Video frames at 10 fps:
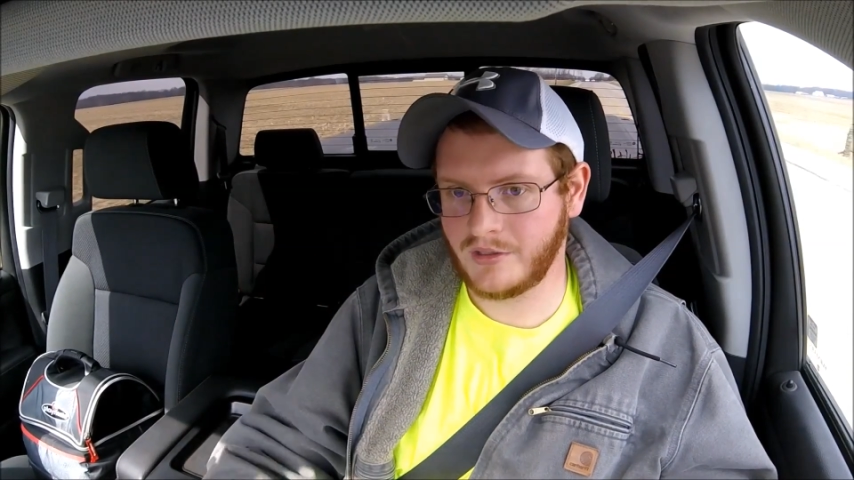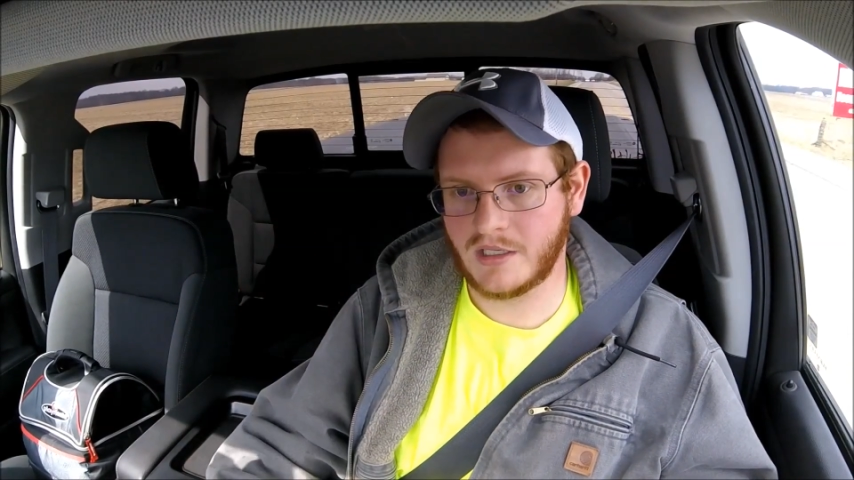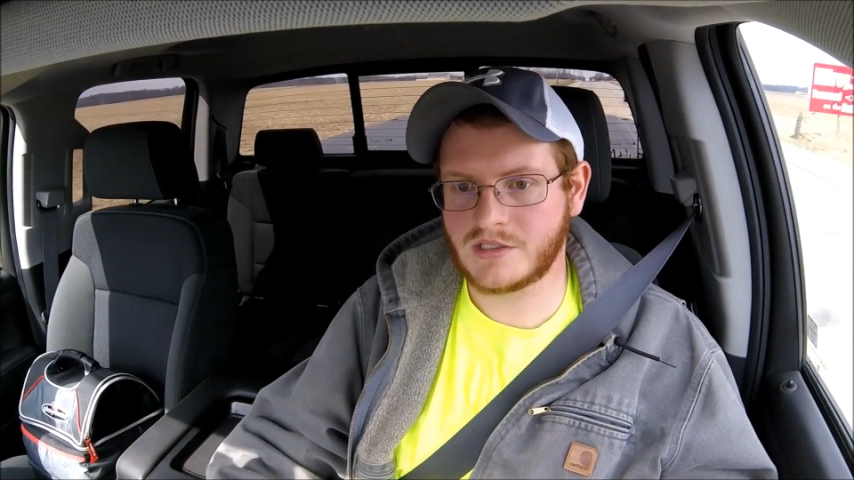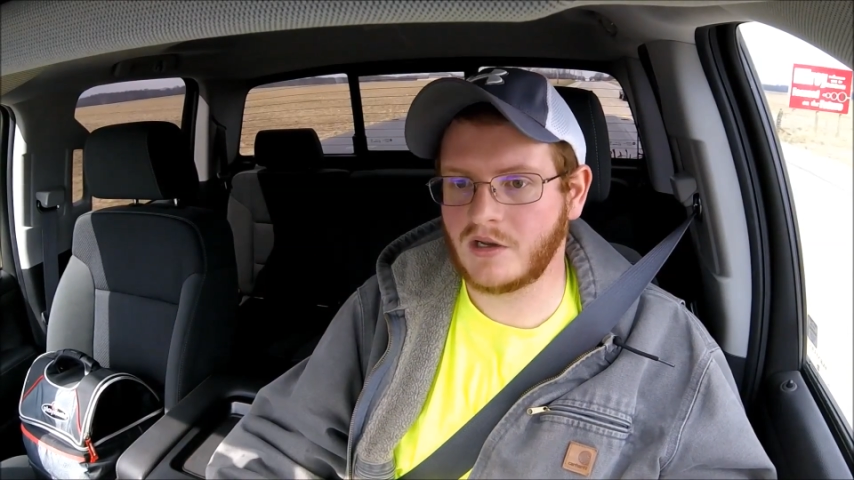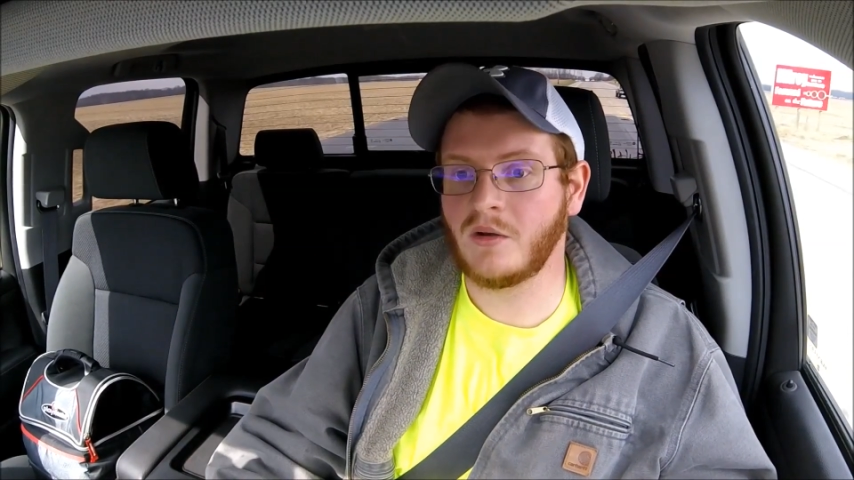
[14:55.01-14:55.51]

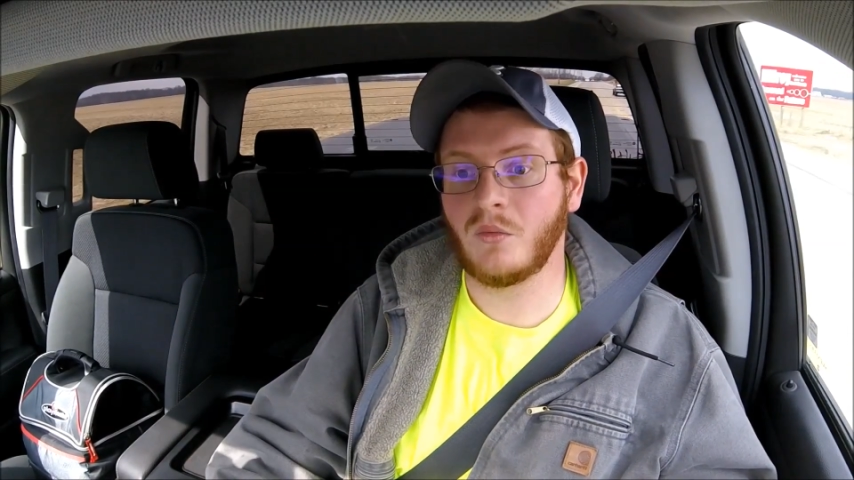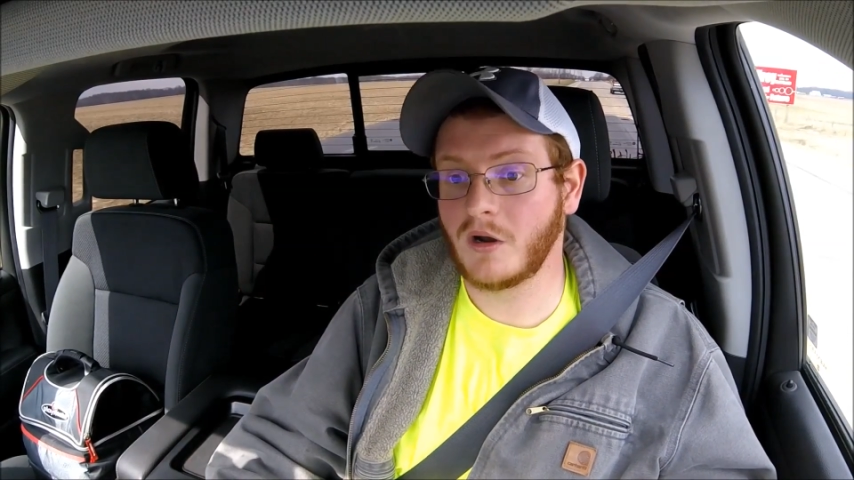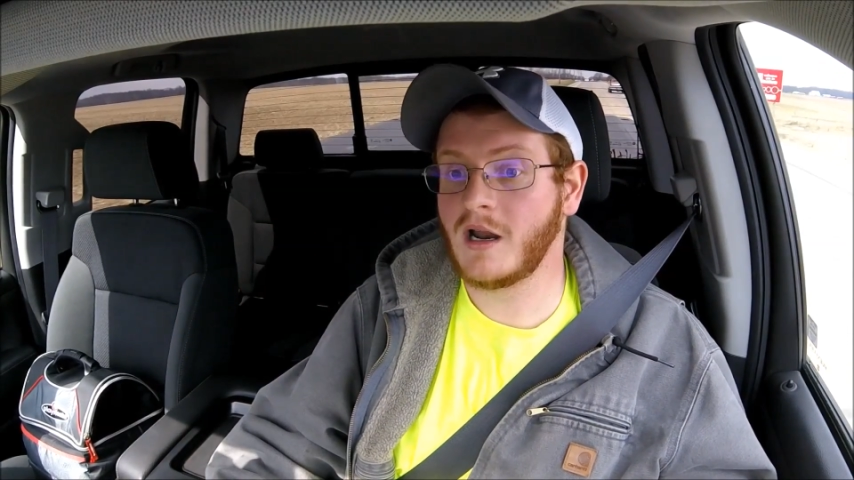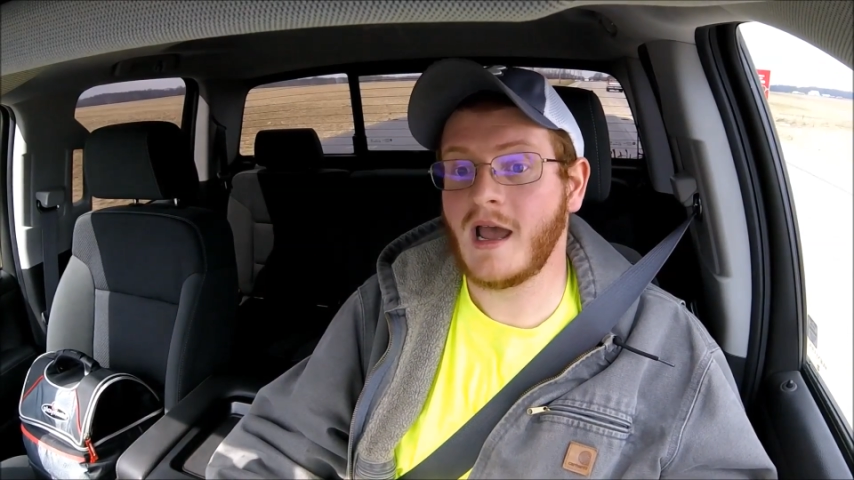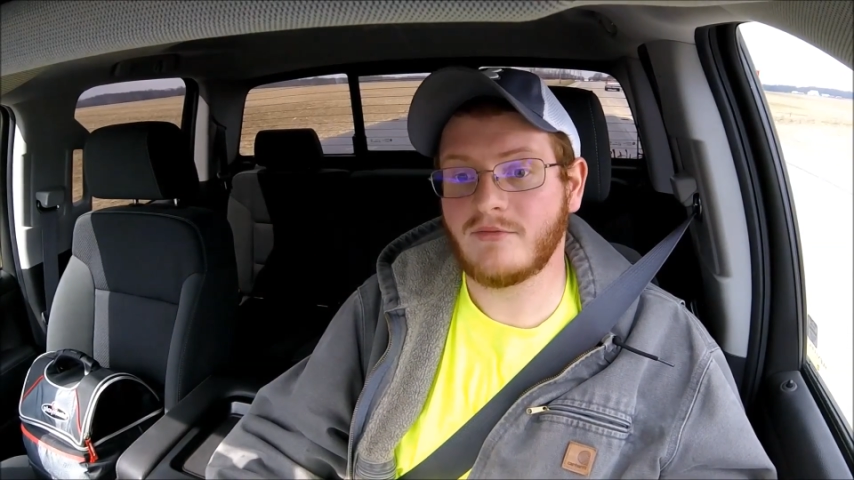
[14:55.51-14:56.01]
We're
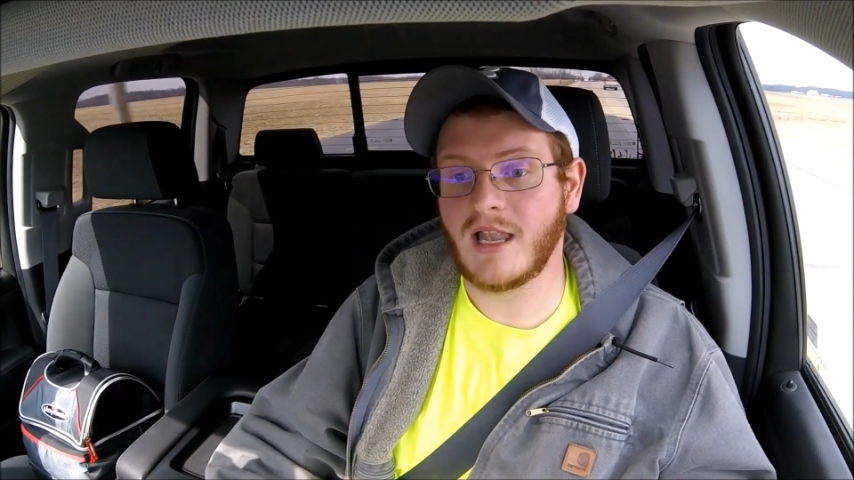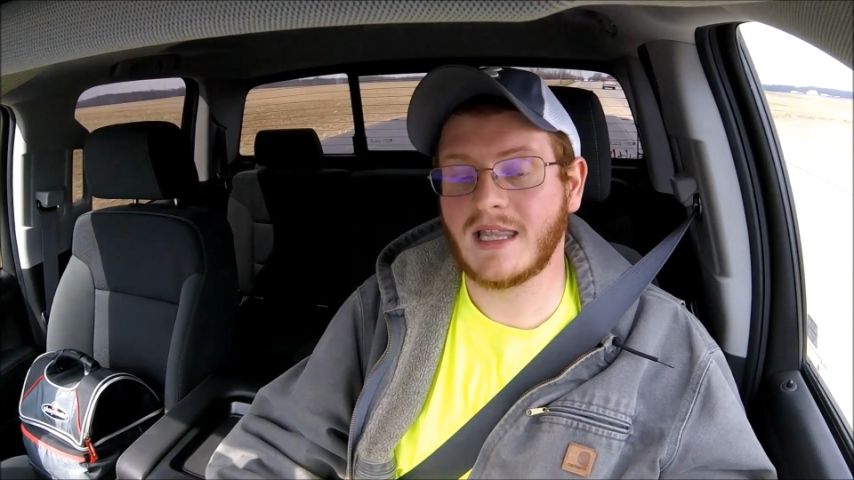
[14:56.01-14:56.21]
going to have a